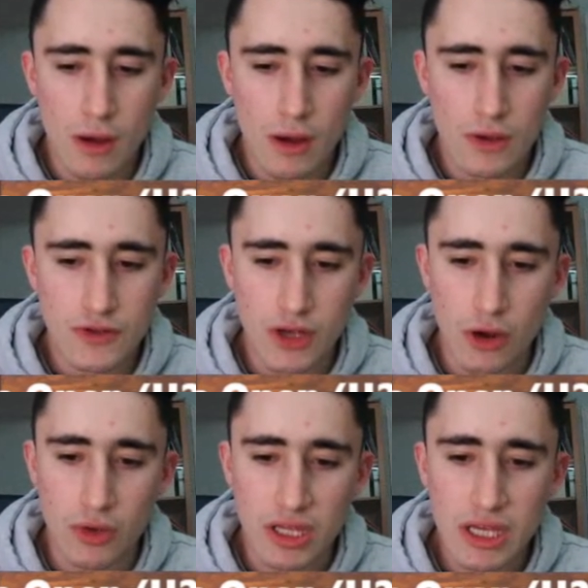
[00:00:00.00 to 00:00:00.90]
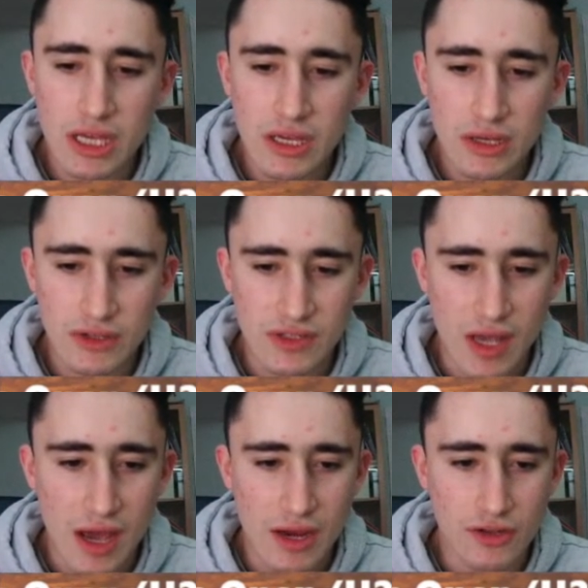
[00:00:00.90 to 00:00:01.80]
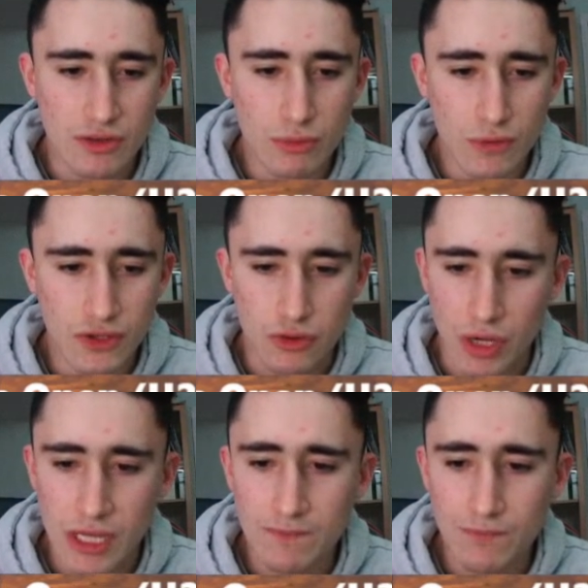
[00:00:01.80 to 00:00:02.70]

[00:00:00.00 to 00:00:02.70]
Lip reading: So he decided to move his queen,